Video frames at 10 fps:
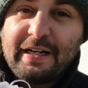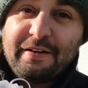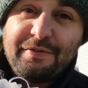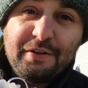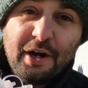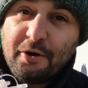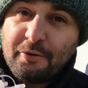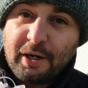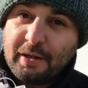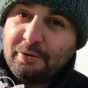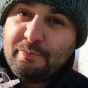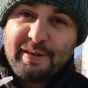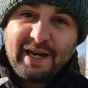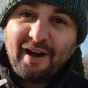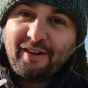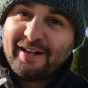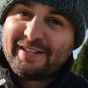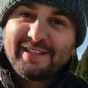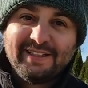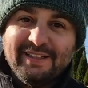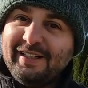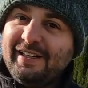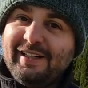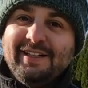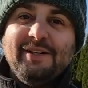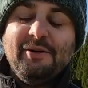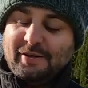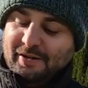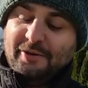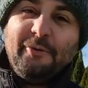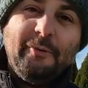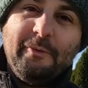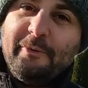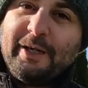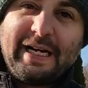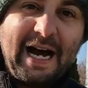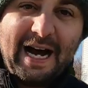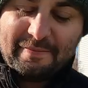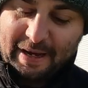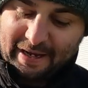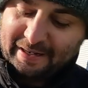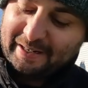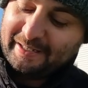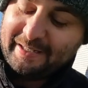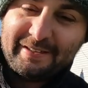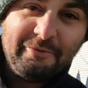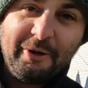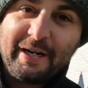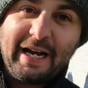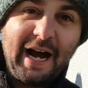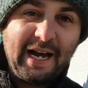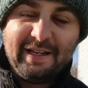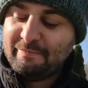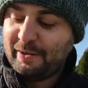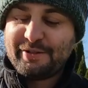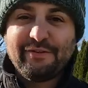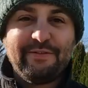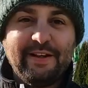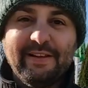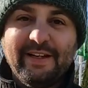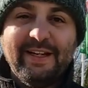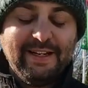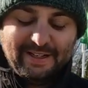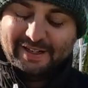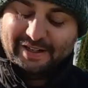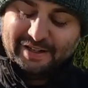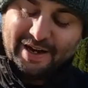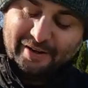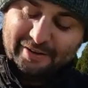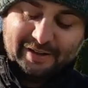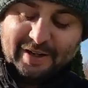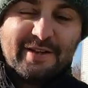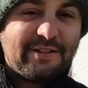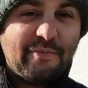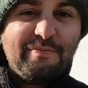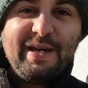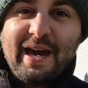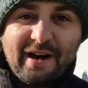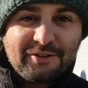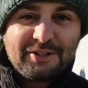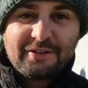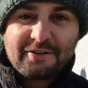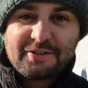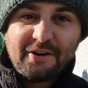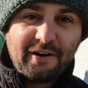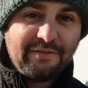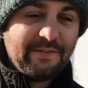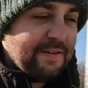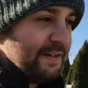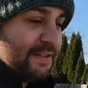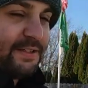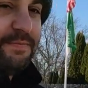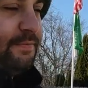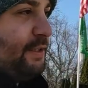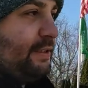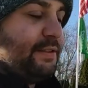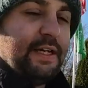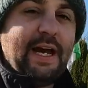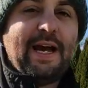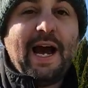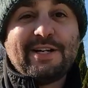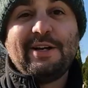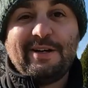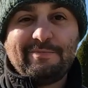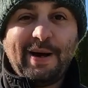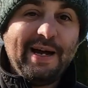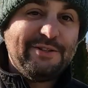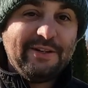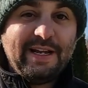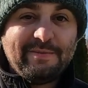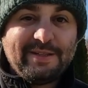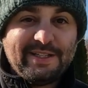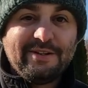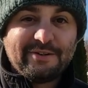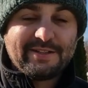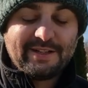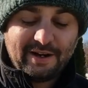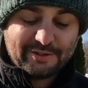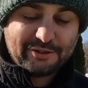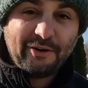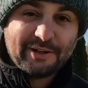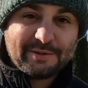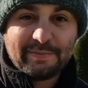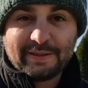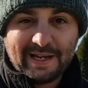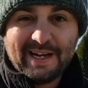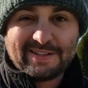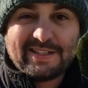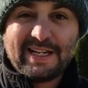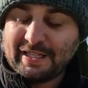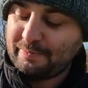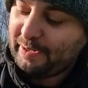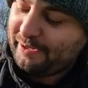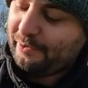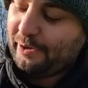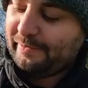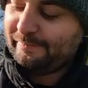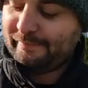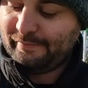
And if you know who BL is, what a guy, man. What a guy. Budget friendly, you know. So BL Secret Soft. Actually, could probably should have named it Secret Sauce, but that actually sounds better. You know what?